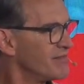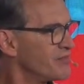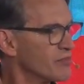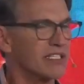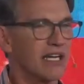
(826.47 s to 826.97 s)

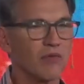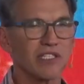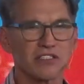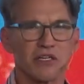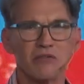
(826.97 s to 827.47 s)
where there
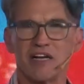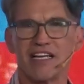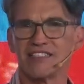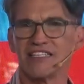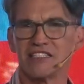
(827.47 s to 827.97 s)
was no
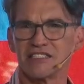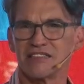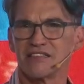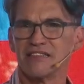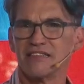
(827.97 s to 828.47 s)
violence,
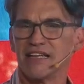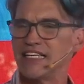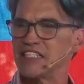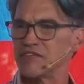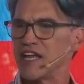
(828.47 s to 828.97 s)
and
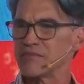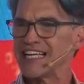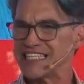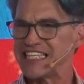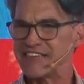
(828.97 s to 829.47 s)
his family
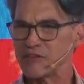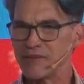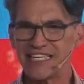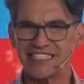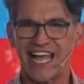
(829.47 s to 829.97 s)
had never
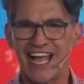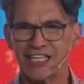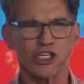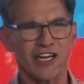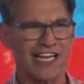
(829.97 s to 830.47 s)
been
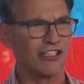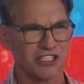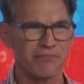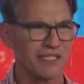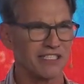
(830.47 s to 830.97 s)
attacked or held
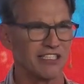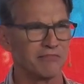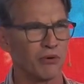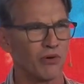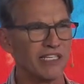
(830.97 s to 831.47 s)
up at
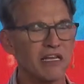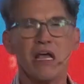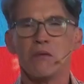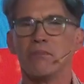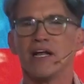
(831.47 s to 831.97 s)
gunpoint,
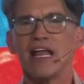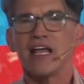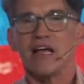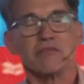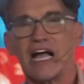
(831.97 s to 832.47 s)
but
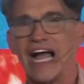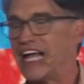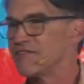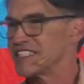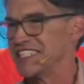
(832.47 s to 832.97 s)
I
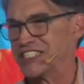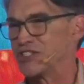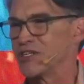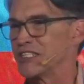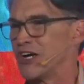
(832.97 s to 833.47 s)
have a
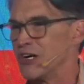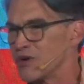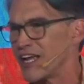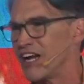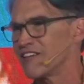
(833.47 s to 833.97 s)
sister-in-law who
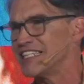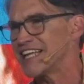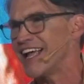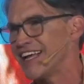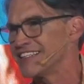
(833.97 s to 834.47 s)
carries a
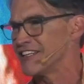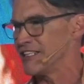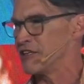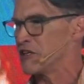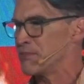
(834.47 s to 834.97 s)
handgun
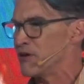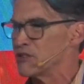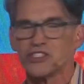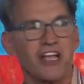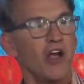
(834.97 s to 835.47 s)
in her
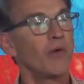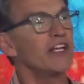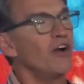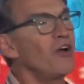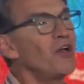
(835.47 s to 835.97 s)
purse. We
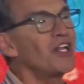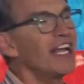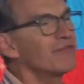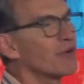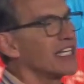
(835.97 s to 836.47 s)
all
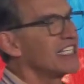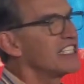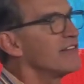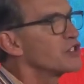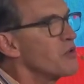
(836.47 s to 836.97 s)
have
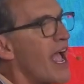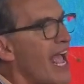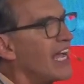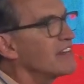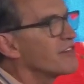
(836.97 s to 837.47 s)
relatives who
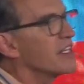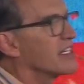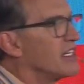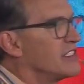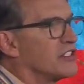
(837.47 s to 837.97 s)
have the
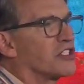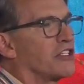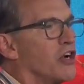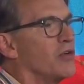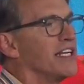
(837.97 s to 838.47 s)
guns
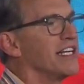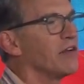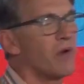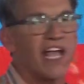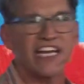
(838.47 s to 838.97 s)
loaded and
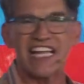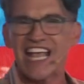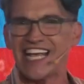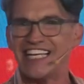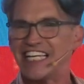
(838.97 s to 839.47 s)
ready,
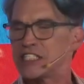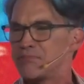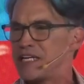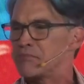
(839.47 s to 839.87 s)
and it has been